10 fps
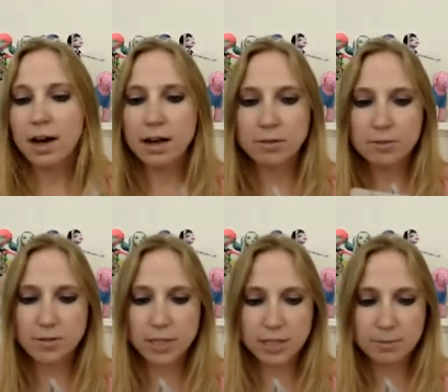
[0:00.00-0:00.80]
Um, the
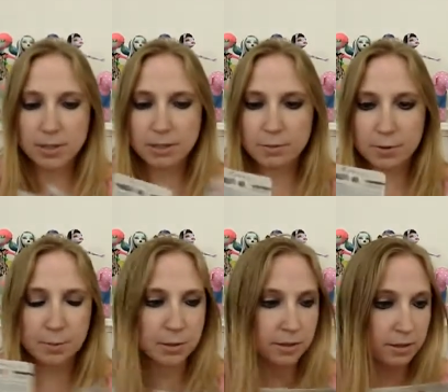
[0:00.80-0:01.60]
first thing was a
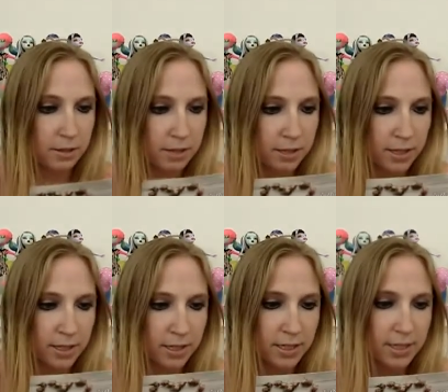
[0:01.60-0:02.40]
Rimmel
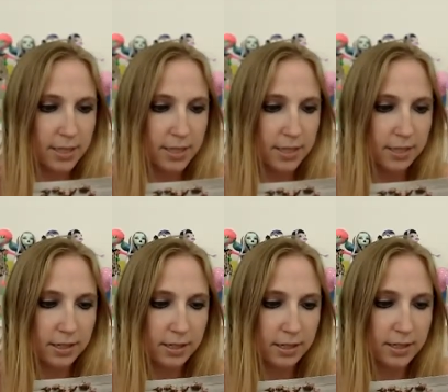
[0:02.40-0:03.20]
London
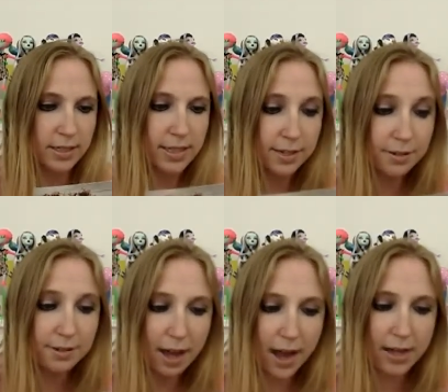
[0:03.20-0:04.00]
Scandal,
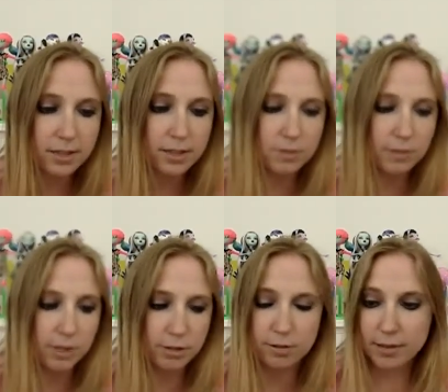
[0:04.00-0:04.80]
Scandal Eyes
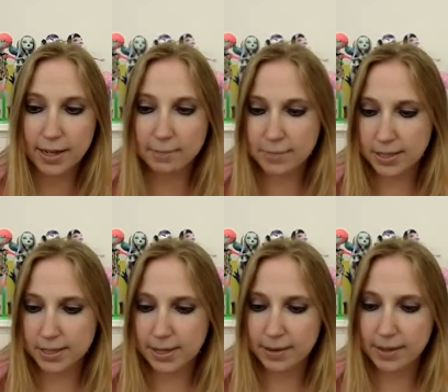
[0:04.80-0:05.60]
Retro Glam
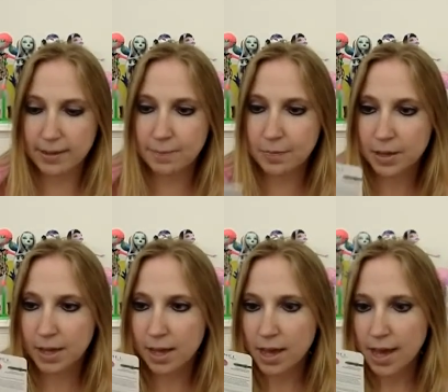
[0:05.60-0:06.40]
Mascara.
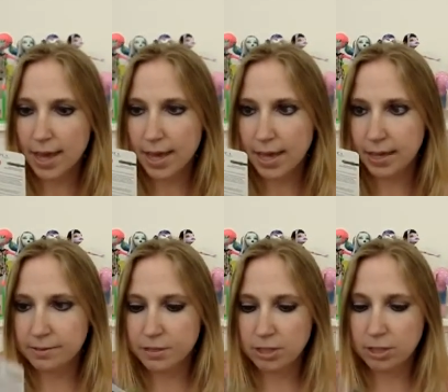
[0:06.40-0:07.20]

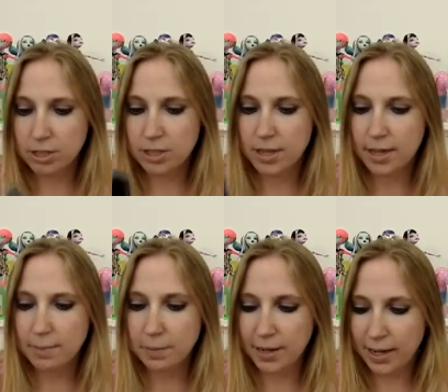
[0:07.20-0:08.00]
And this is just
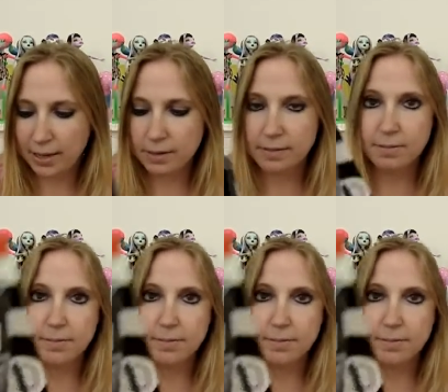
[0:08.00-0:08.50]
a black